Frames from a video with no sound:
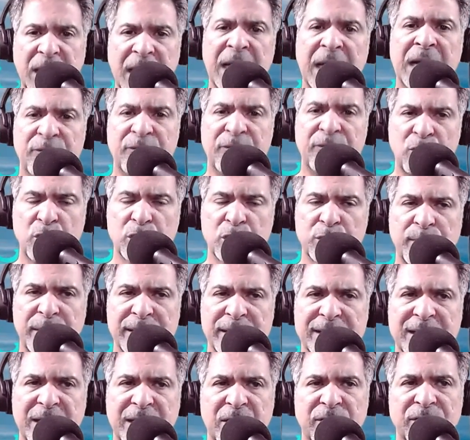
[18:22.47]
And of course,
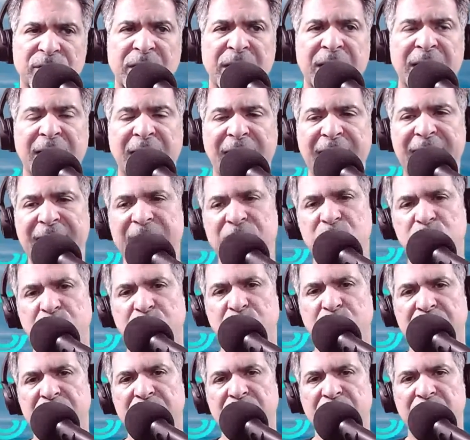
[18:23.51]
myself. And as
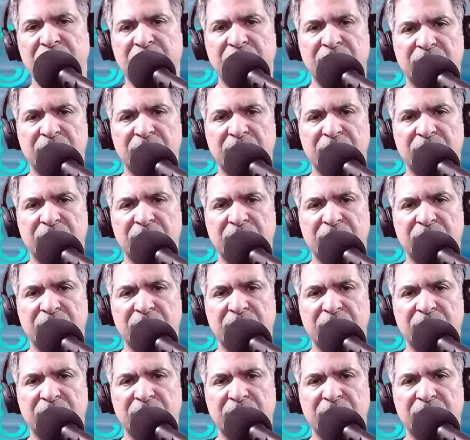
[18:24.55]
we